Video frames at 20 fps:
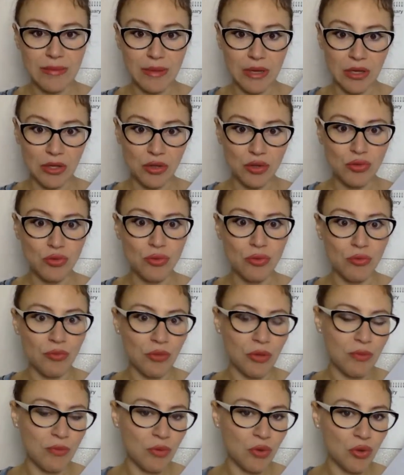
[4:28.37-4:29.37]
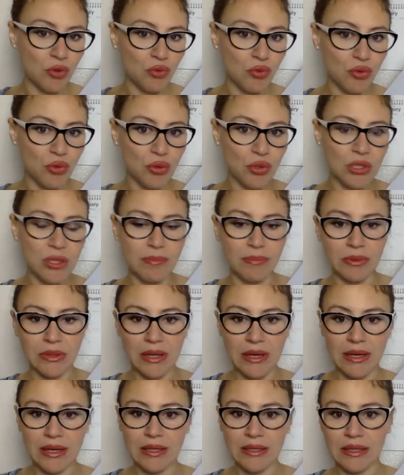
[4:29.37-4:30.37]
because the moon rules the
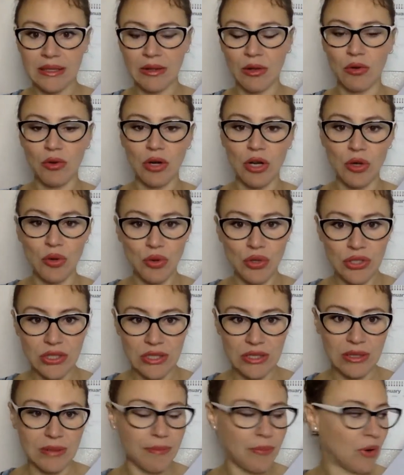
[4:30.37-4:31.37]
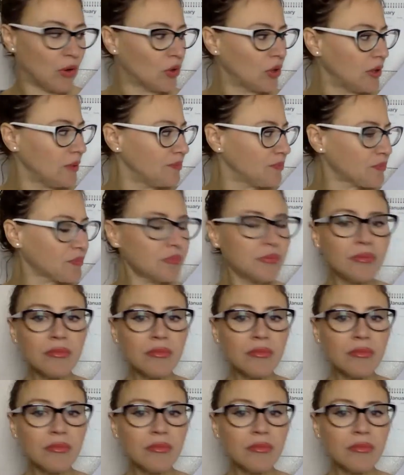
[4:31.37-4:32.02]
blood and all liquids in the body.